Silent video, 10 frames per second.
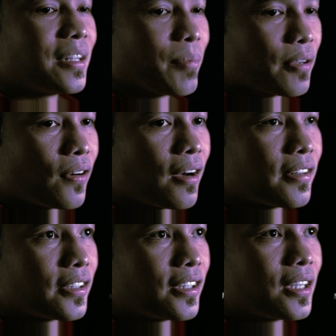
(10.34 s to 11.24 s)
my
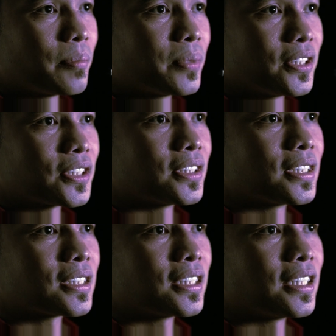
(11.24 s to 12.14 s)
father petitioned
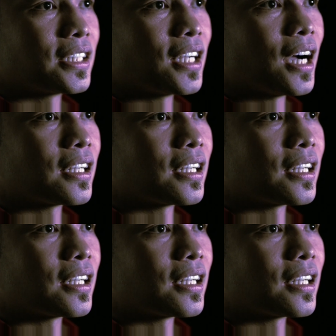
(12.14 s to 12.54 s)
us and then got